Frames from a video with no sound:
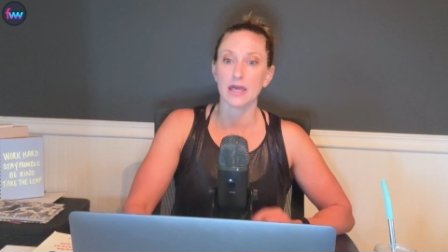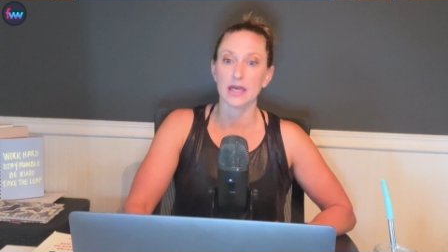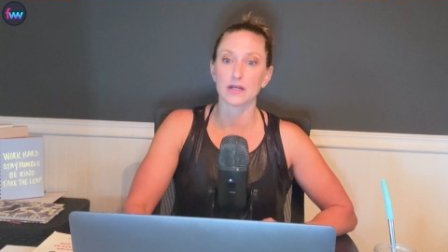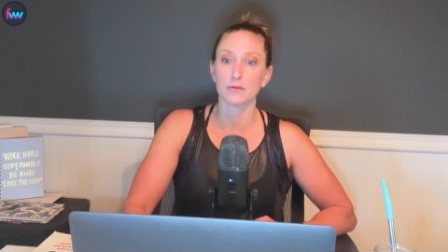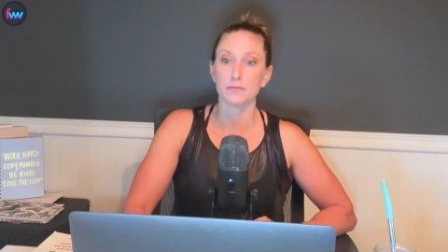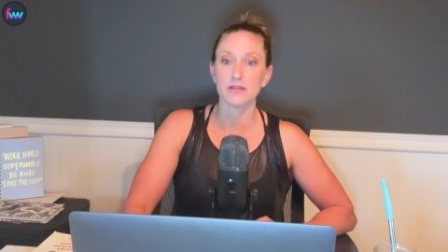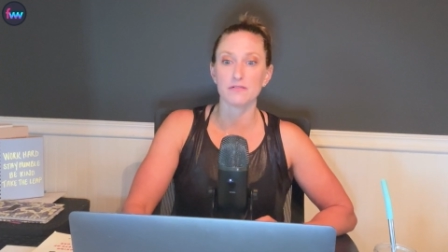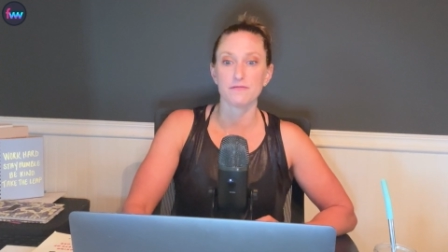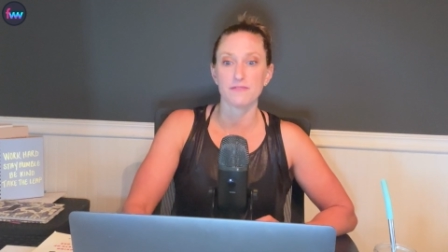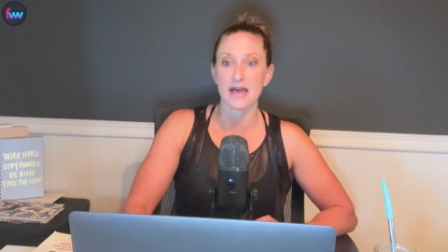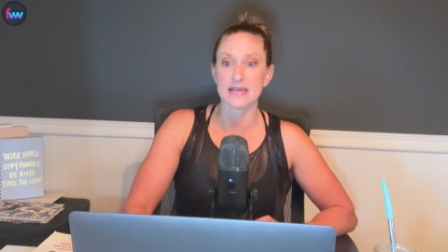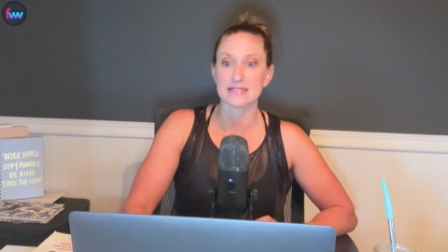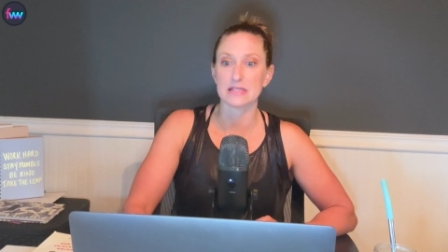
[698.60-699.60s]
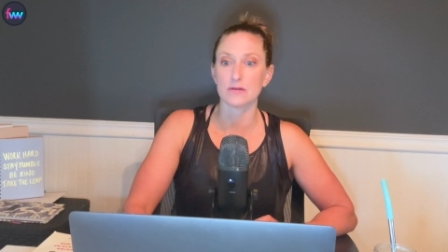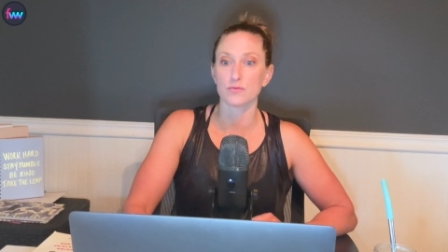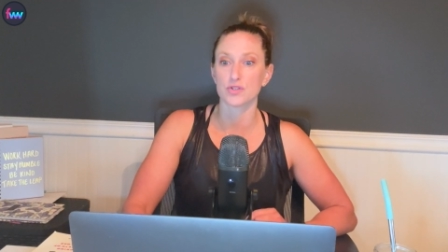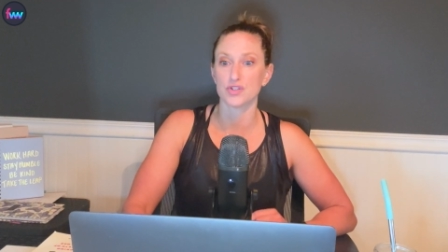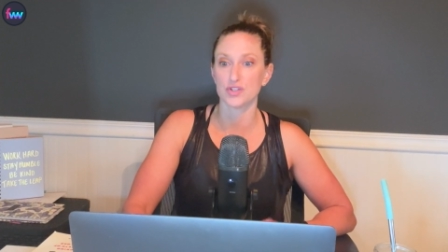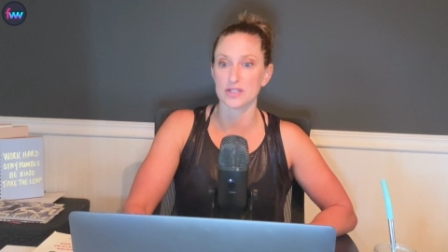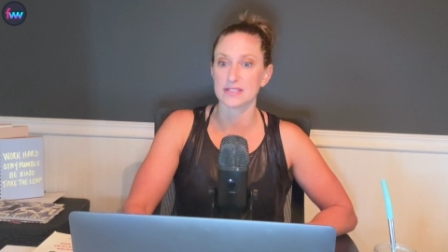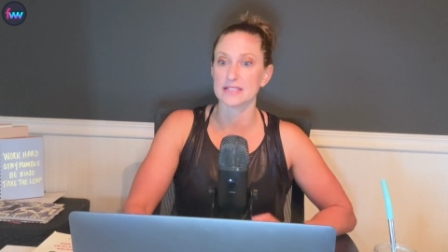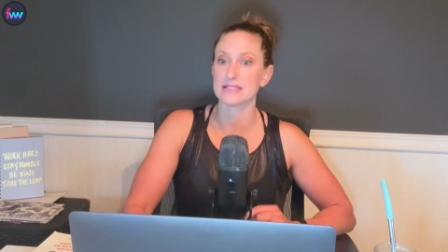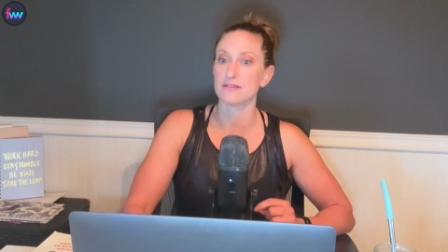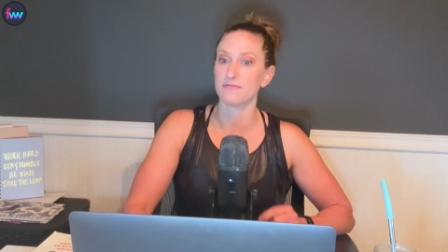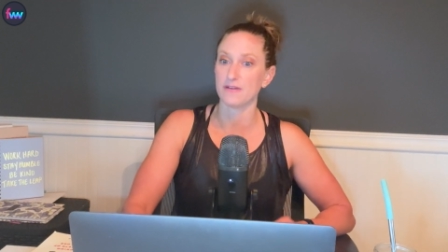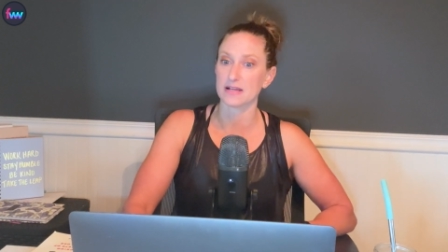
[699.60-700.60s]
intermittent fasting was just as
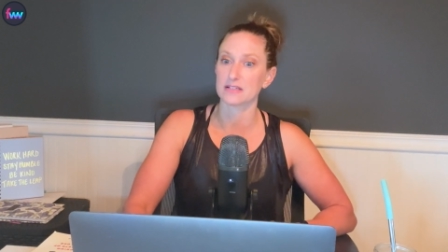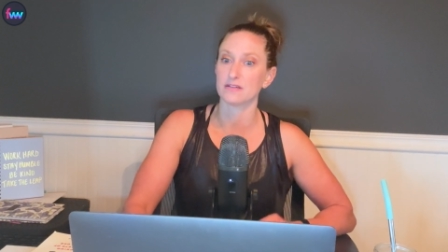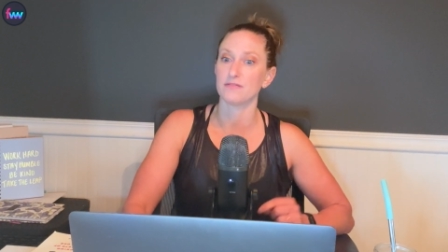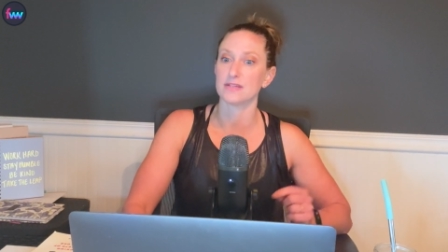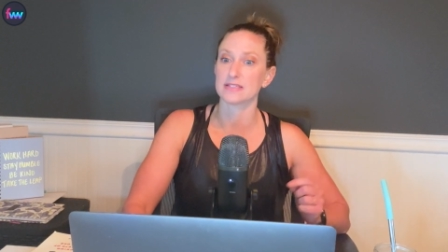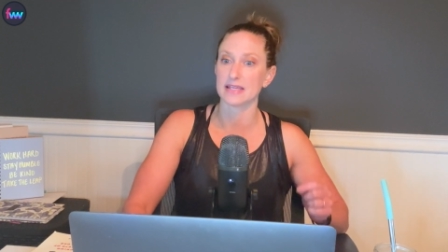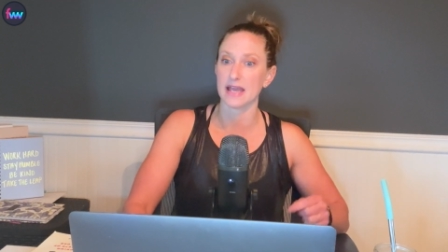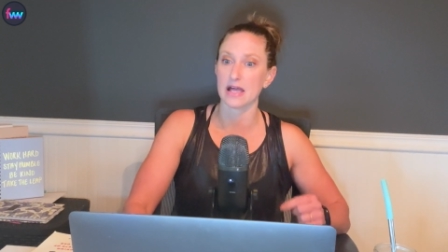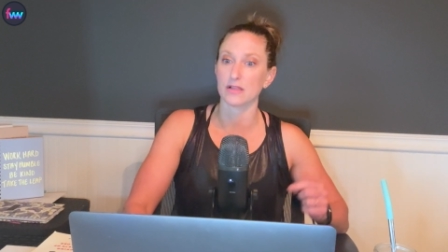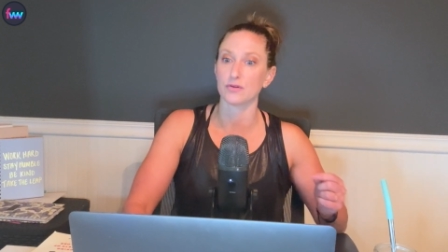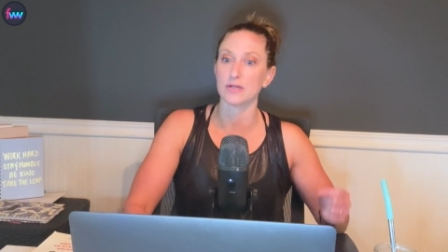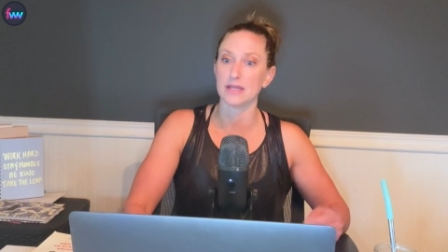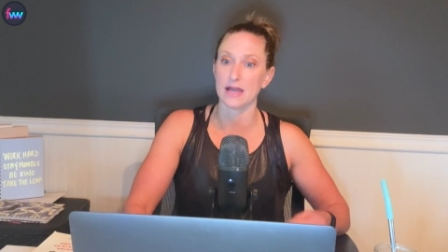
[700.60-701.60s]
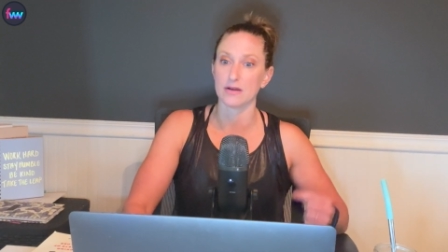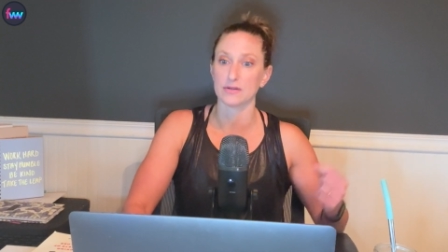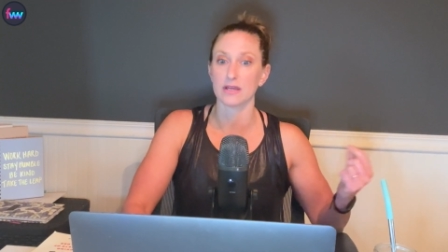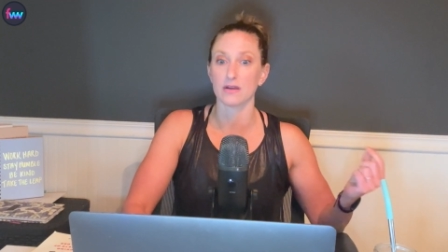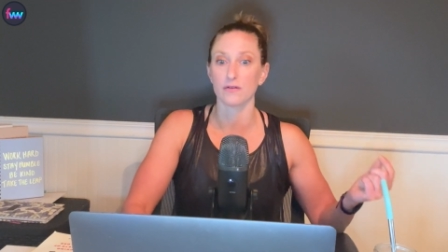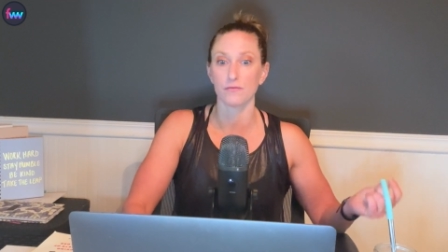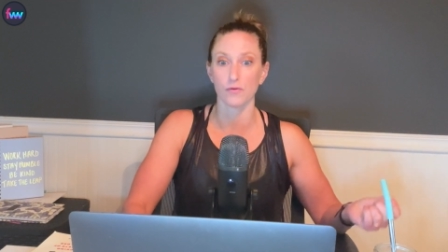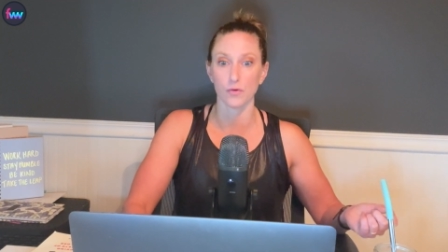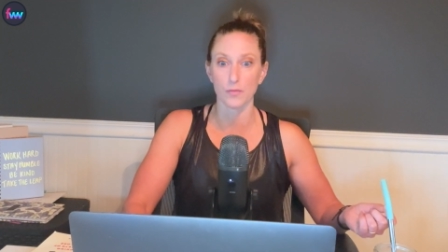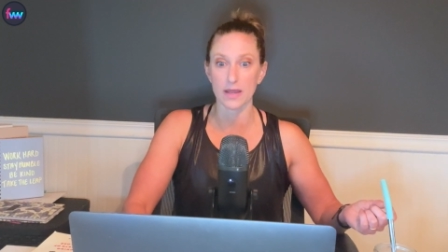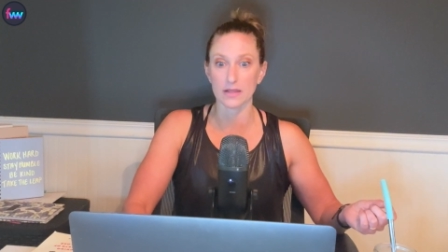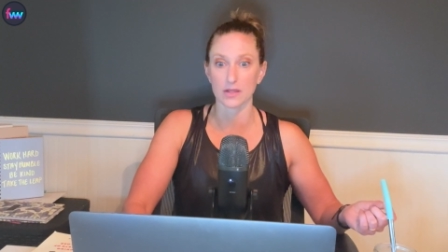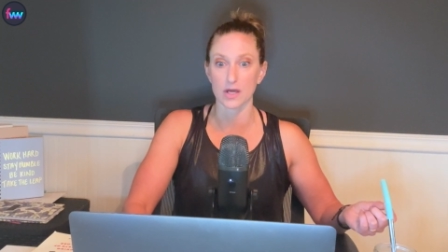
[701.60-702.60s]
effective as calorie counting for
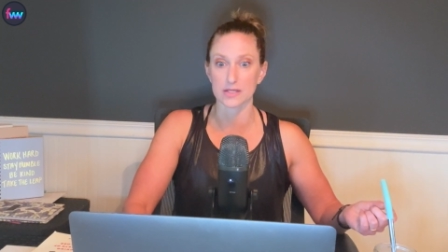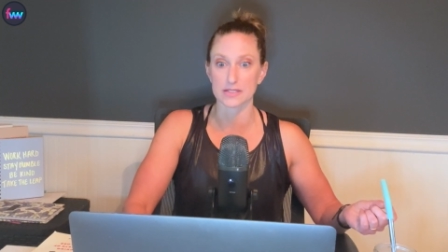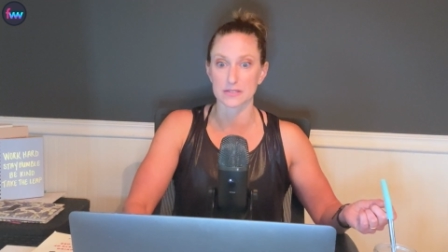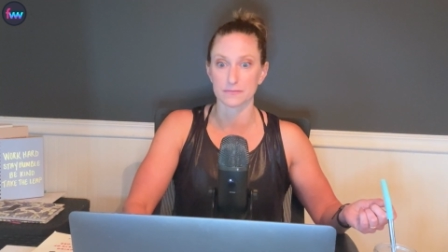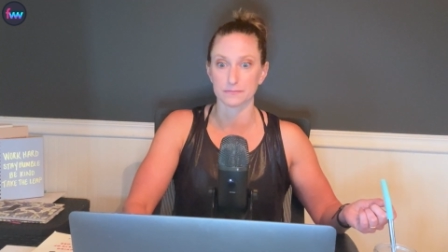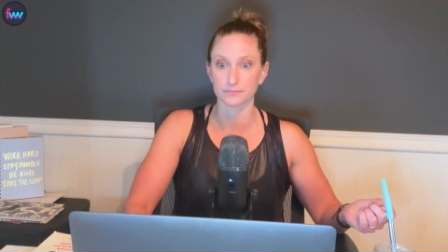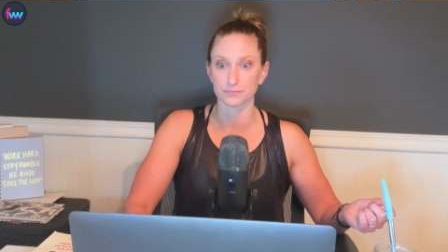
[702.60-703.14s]
weight loss.